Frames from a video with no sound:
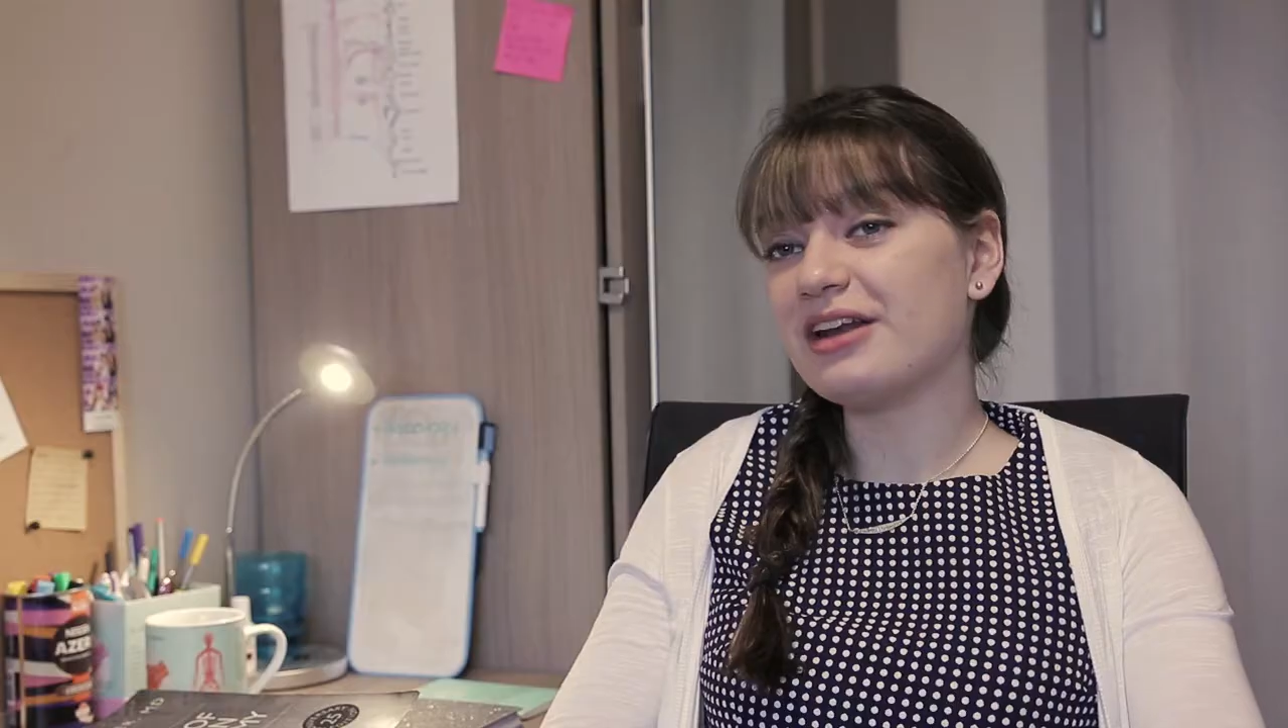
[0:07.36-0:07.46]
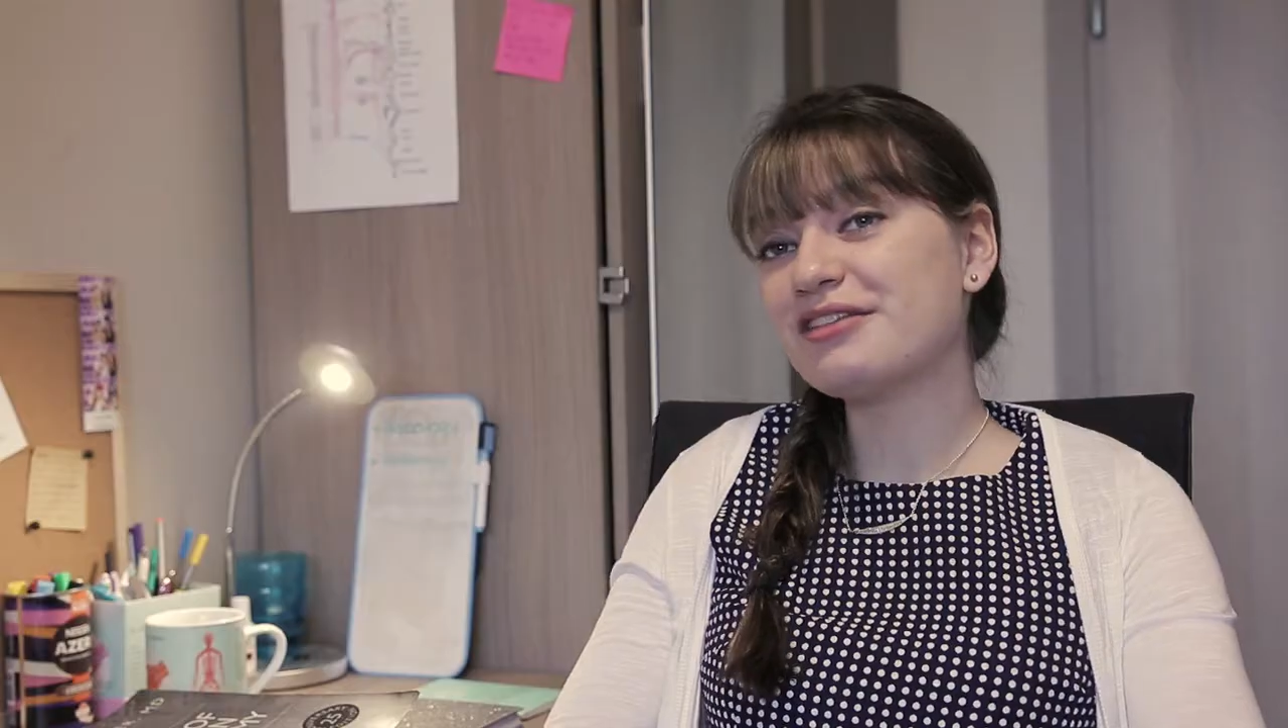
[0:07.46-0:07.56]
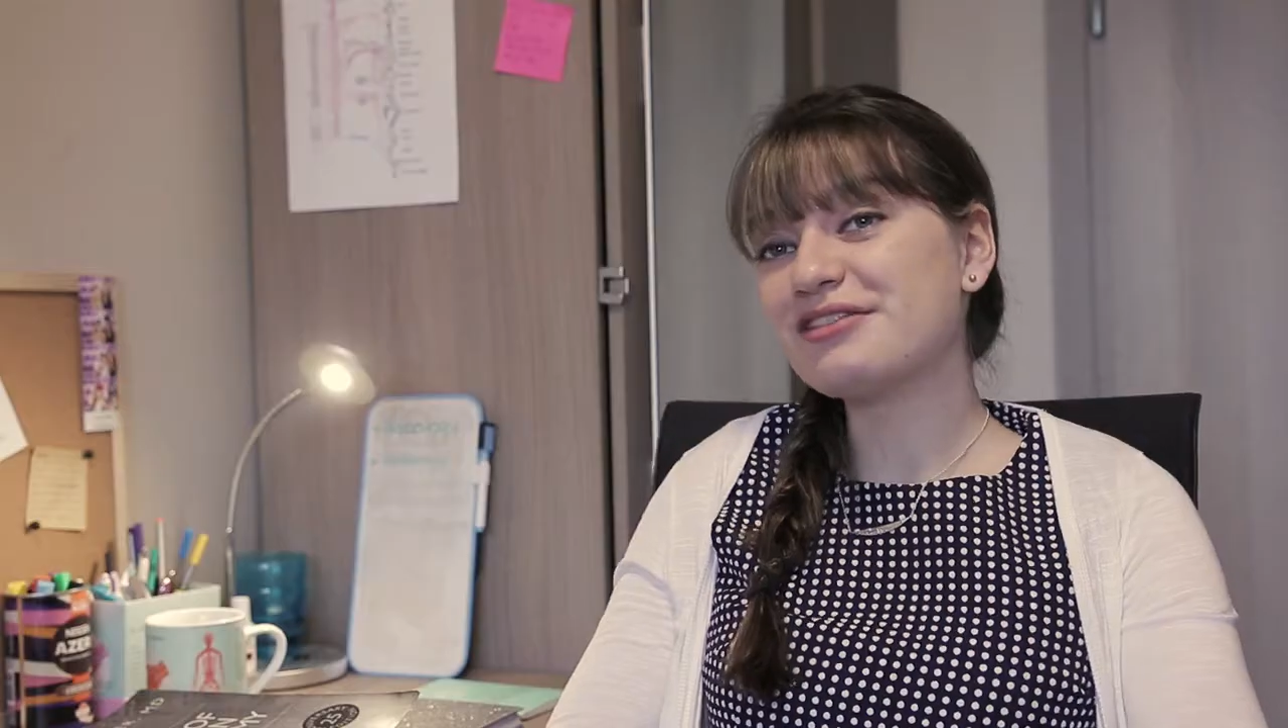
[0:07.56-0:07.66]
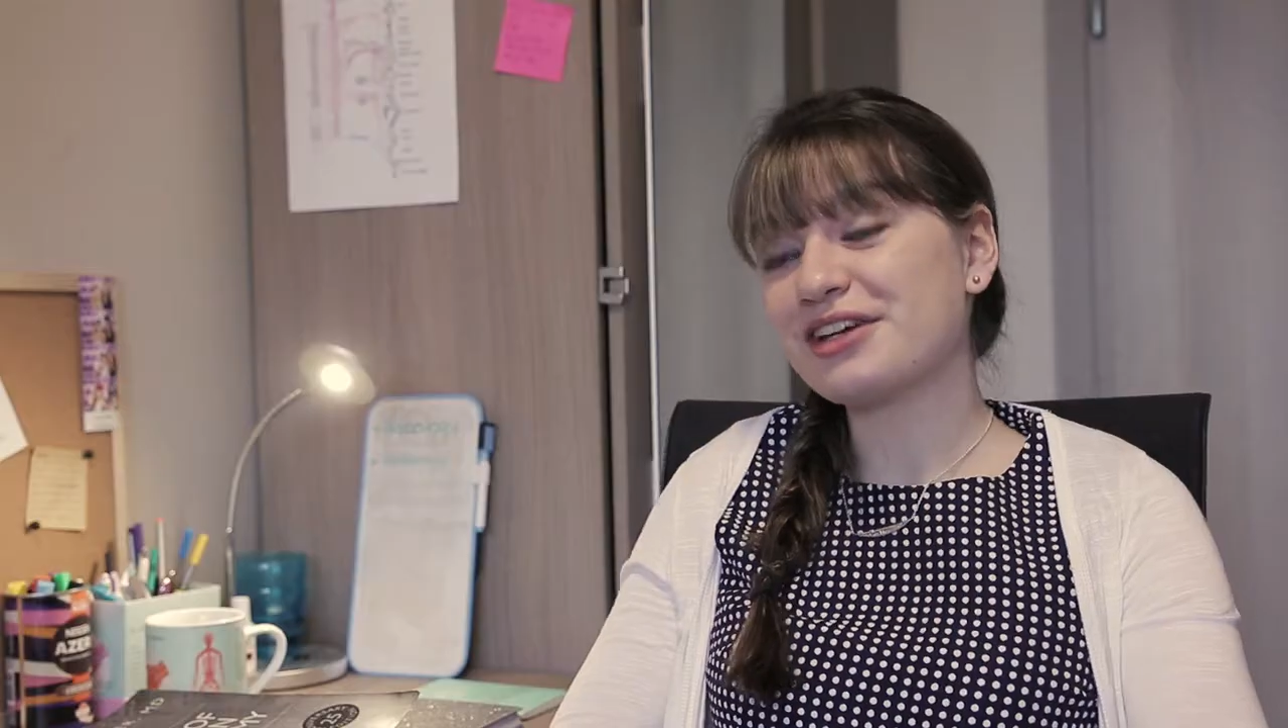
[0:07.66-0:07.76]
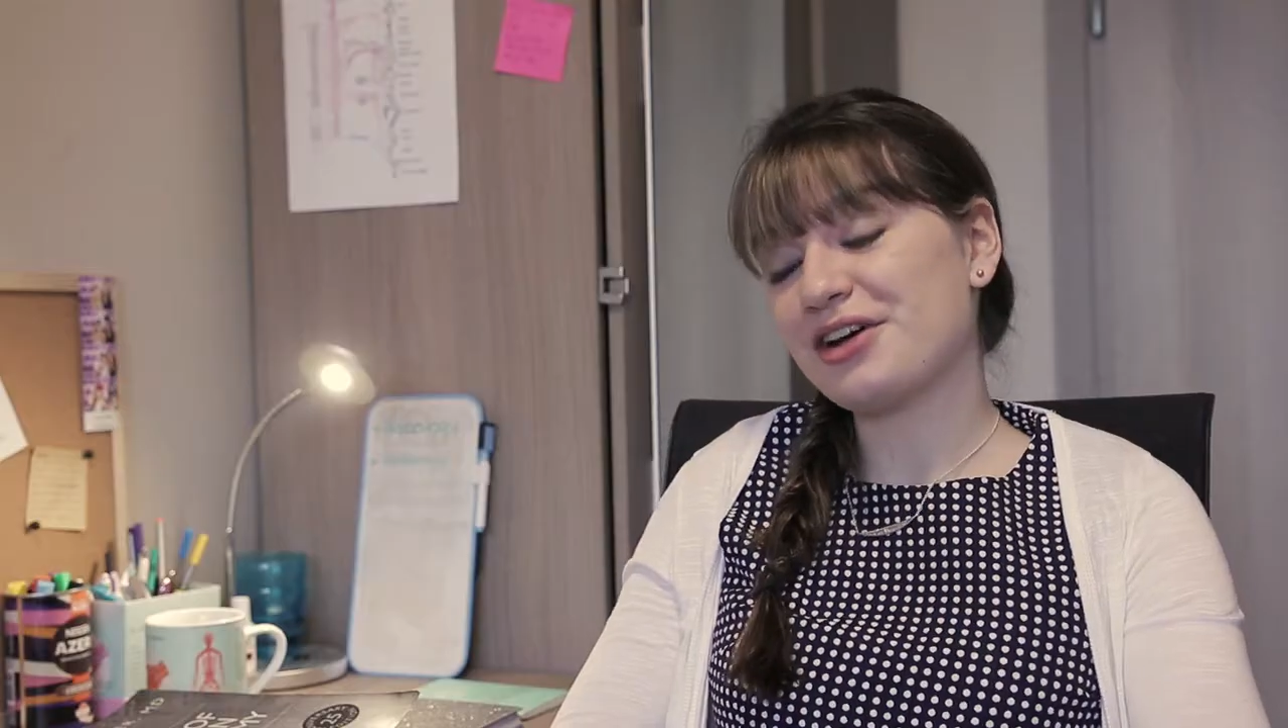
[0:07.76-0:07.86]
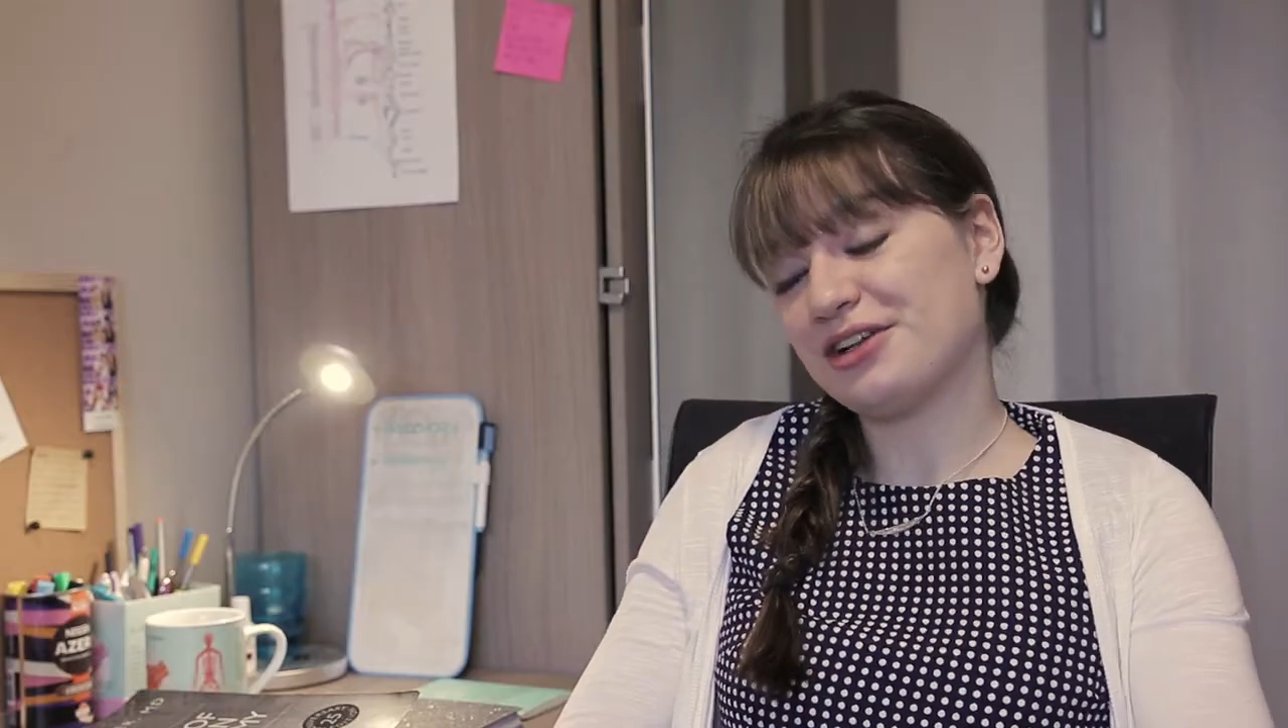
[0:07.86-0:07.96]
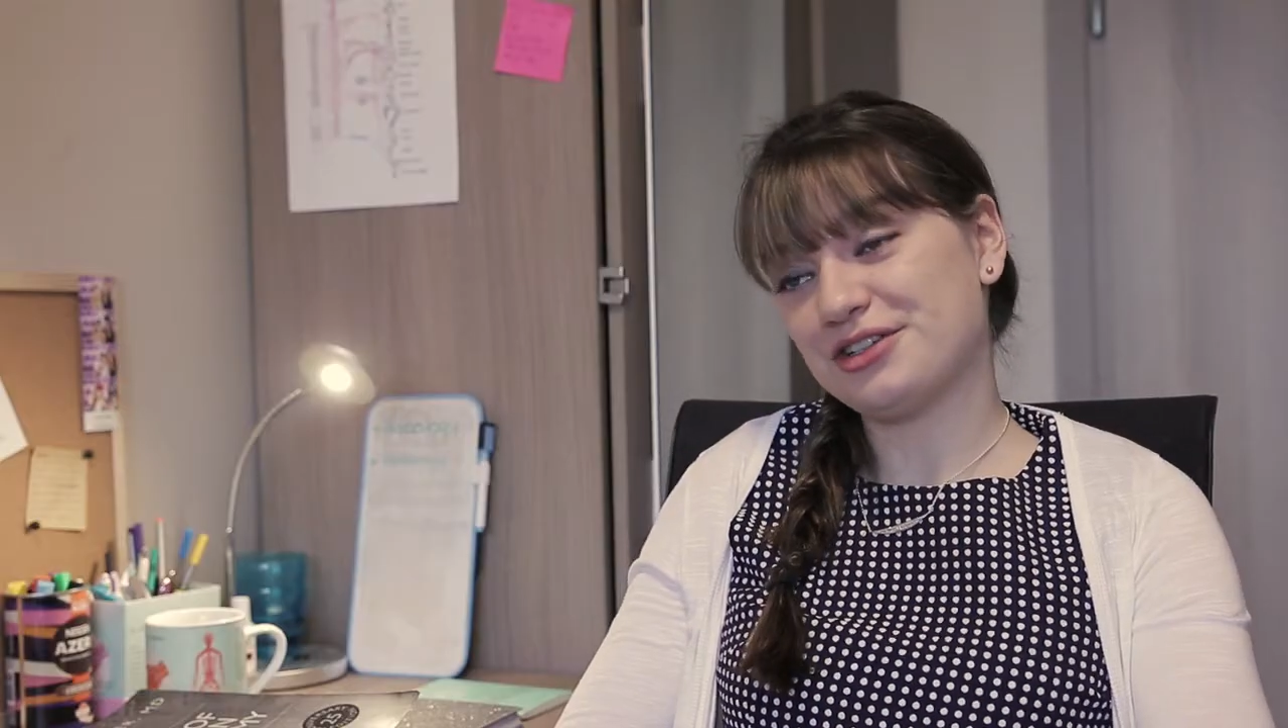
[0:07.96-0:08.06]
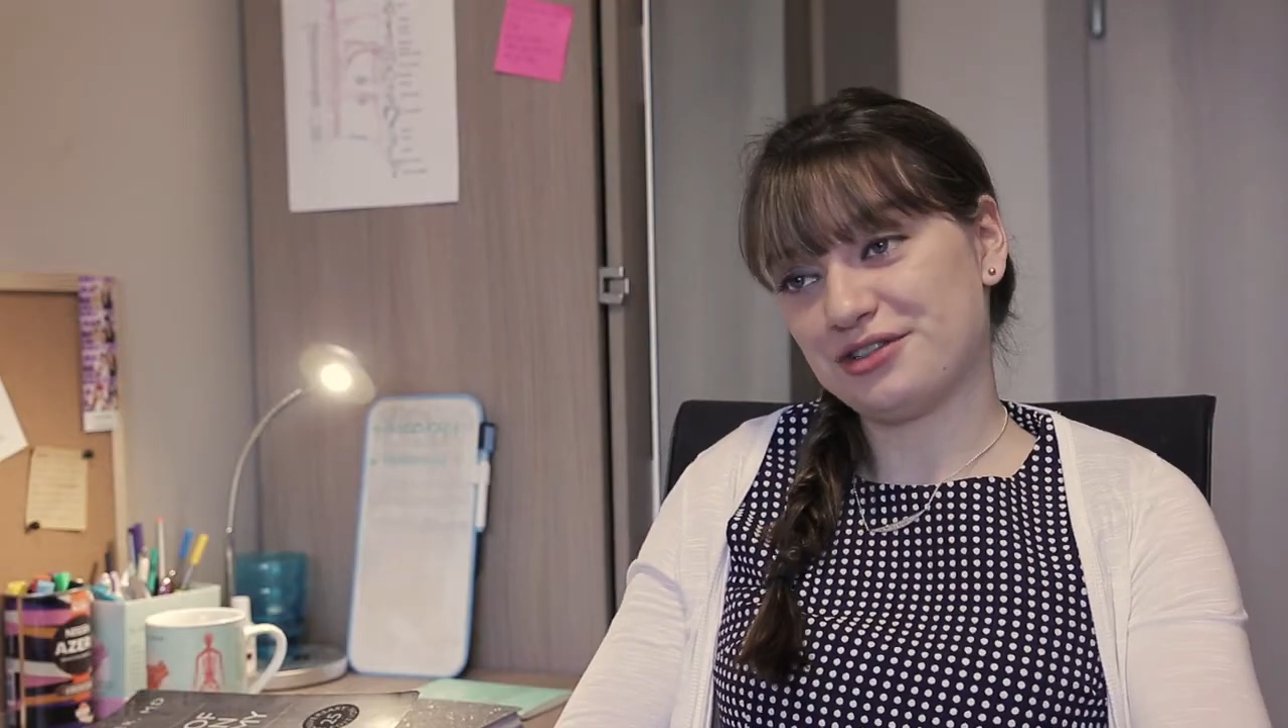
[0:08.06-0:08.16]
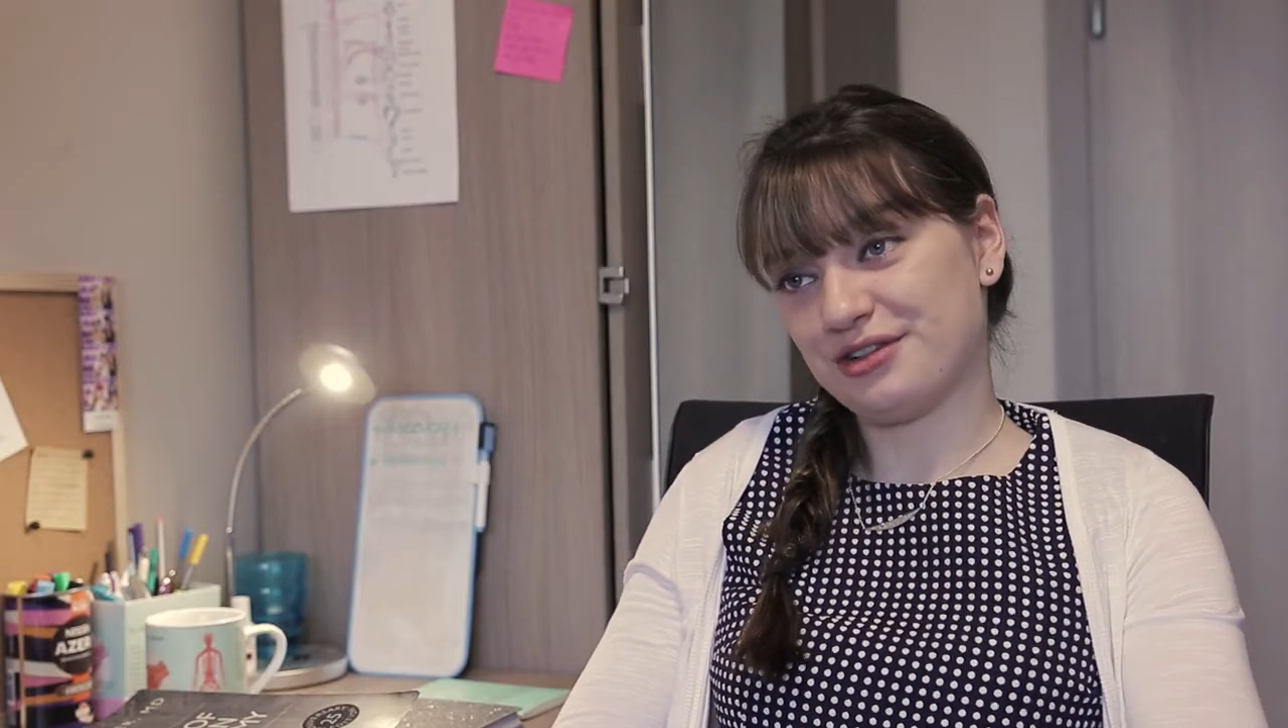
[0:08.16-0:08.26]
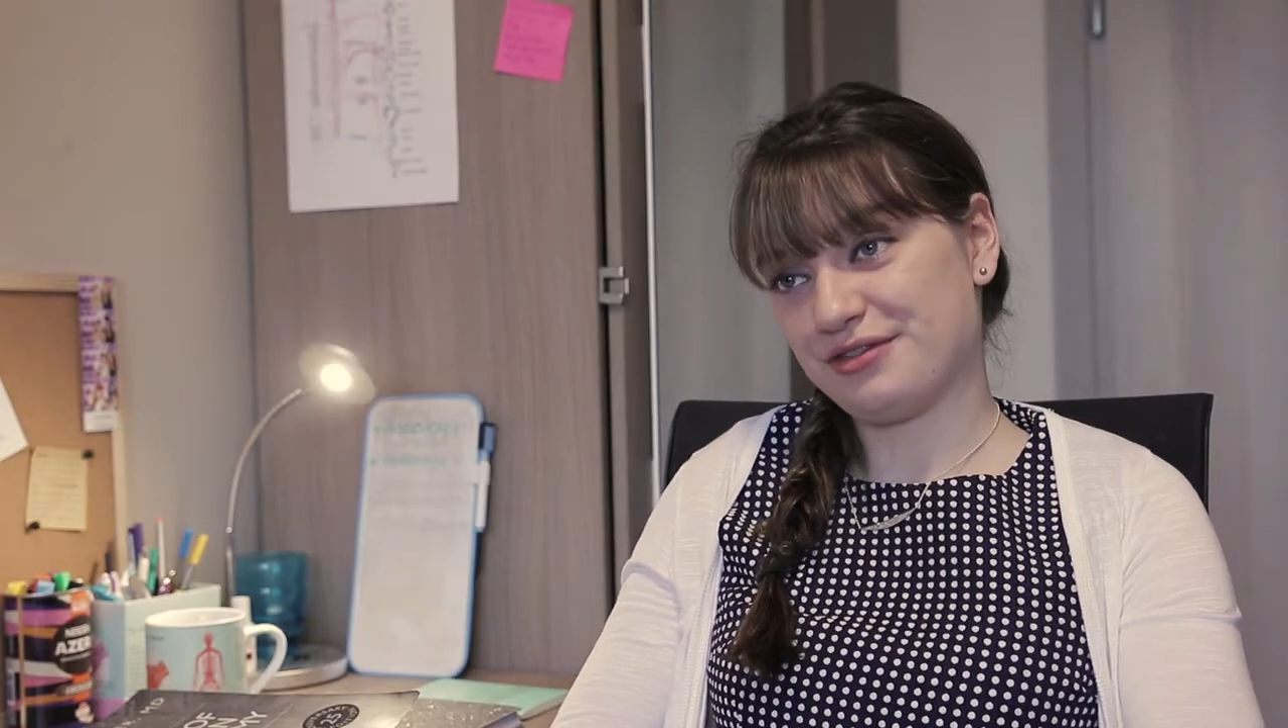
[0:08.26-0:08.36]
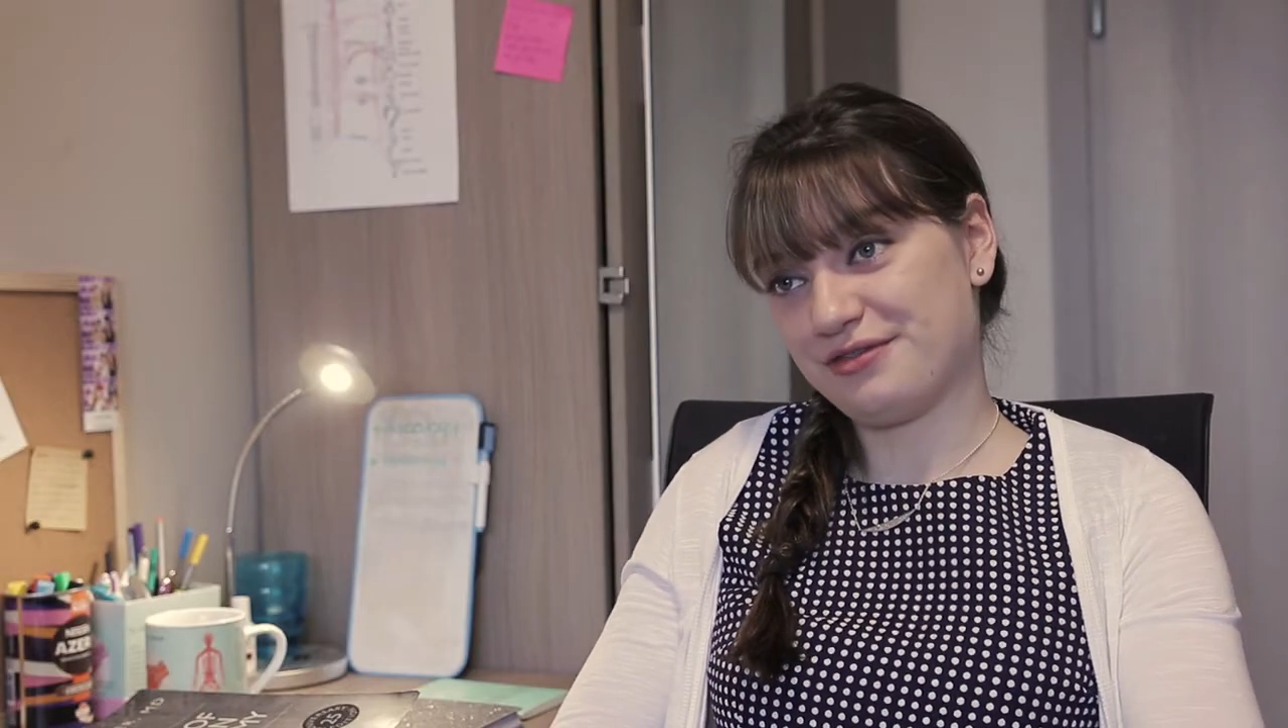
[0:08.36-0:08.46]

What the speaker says: love the cultural